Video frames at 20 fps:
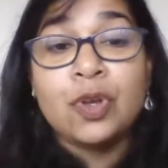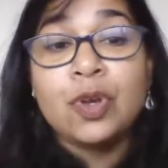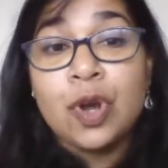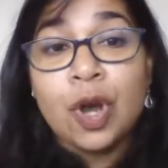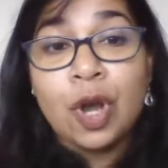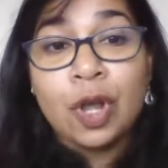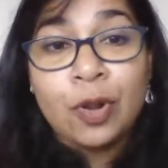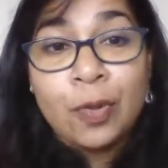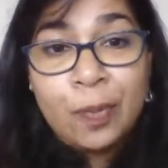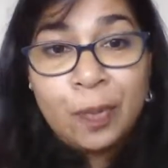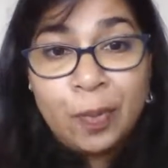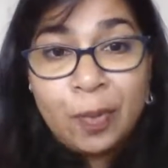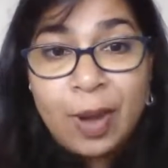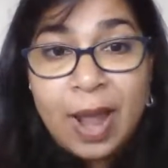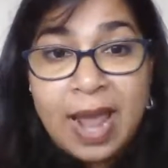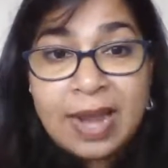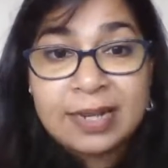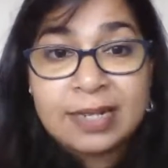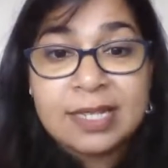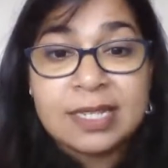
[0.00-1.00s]
You got
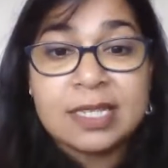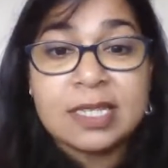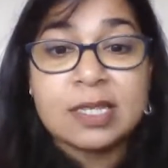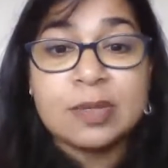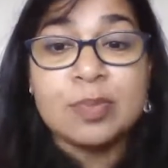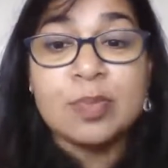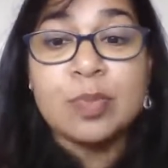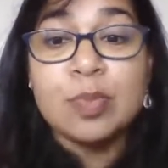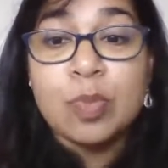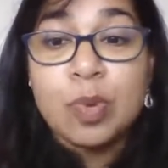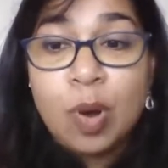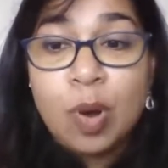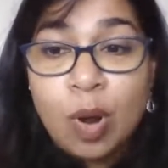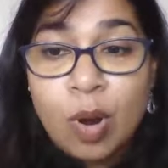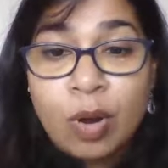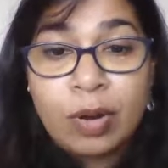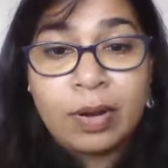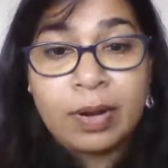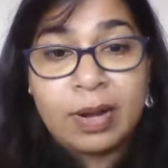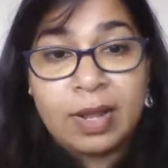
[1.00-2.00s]
to practice
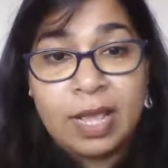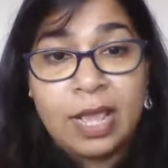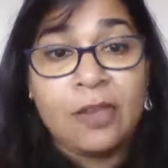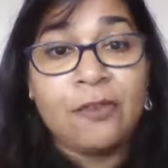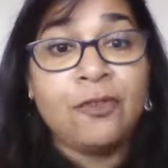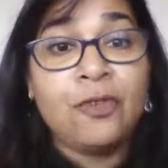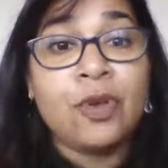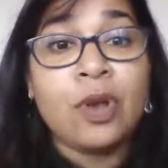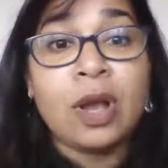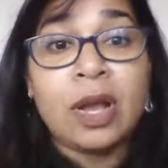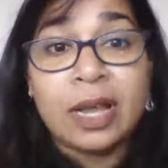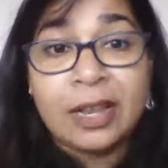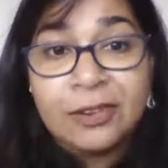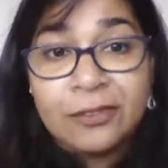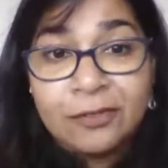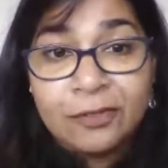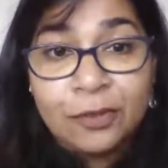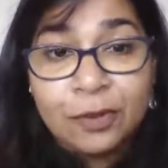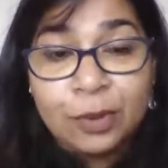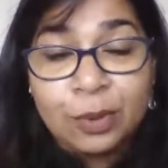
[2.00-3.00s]
more. If you're
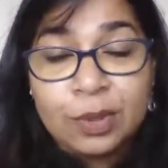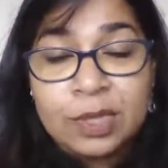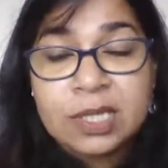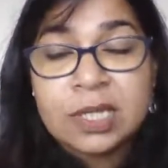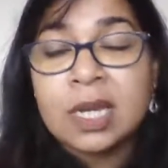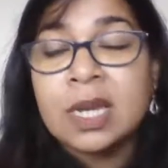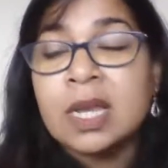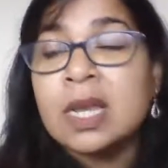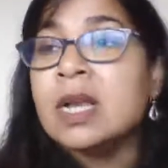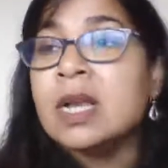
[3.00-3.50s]
confused,